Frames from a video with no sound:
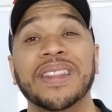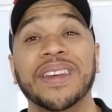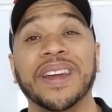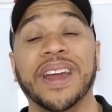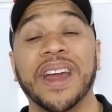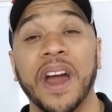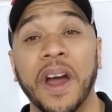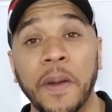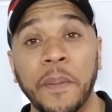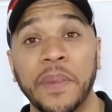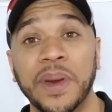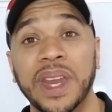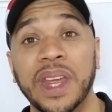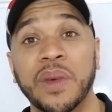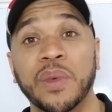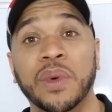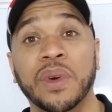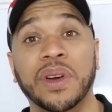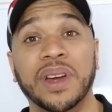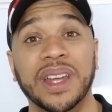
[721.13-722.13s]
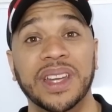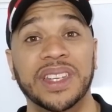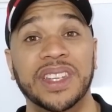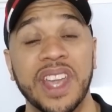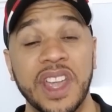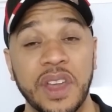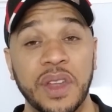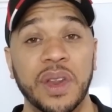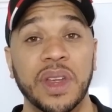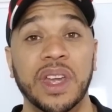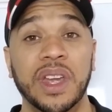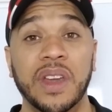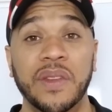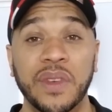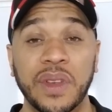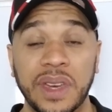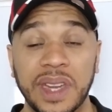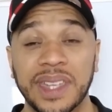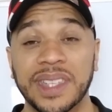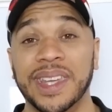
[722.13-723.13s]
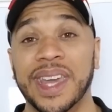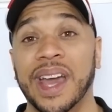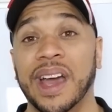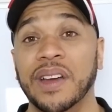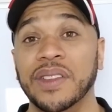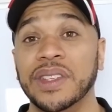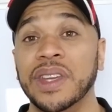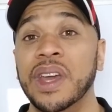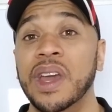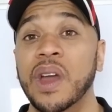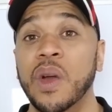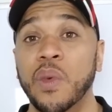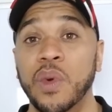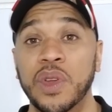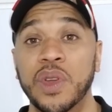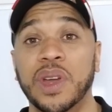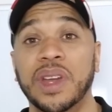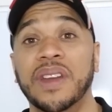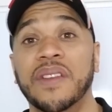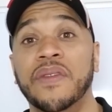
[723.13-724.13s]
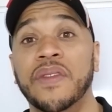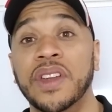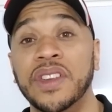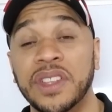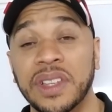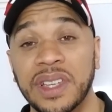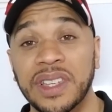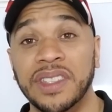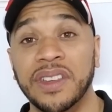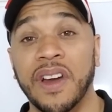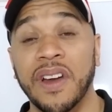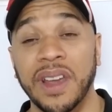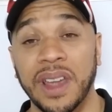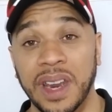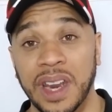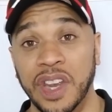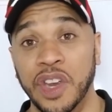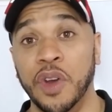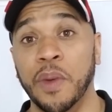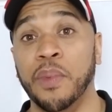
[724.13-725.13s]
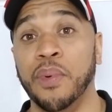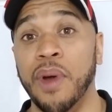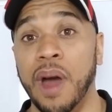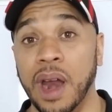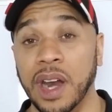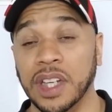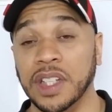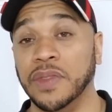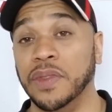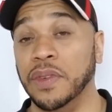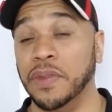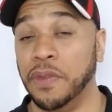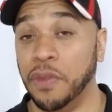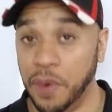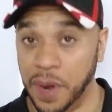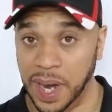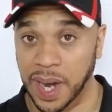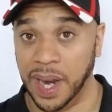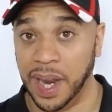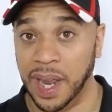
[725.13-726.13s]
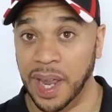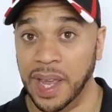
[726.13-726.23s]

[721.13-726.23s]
the company will continue to give you discounts where you can eventually start getting your products for free.